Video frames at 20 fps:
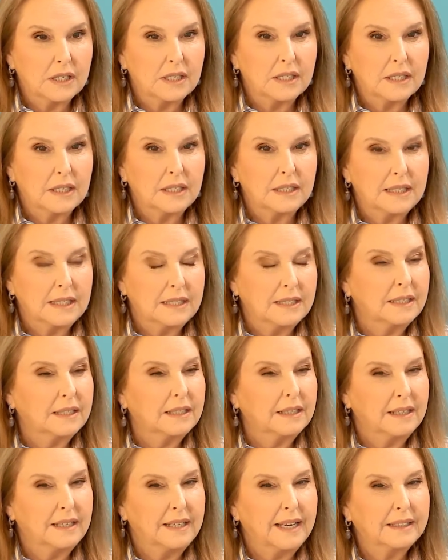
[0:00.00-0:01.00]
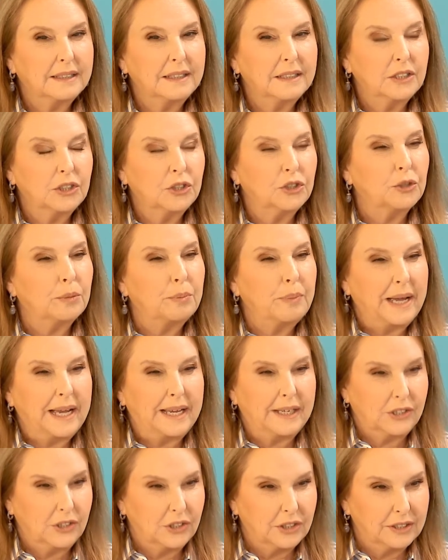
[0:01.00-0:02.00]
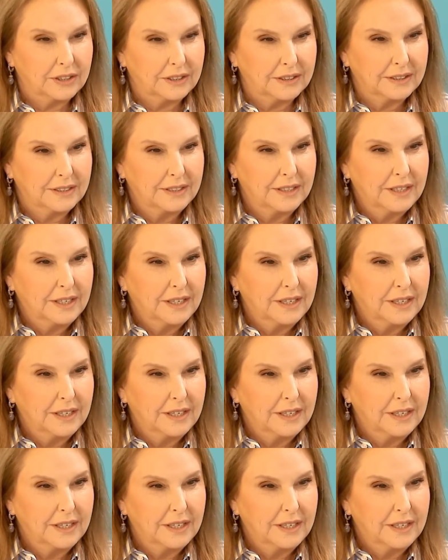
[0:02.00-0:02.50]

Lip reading: it's connecting to your passion,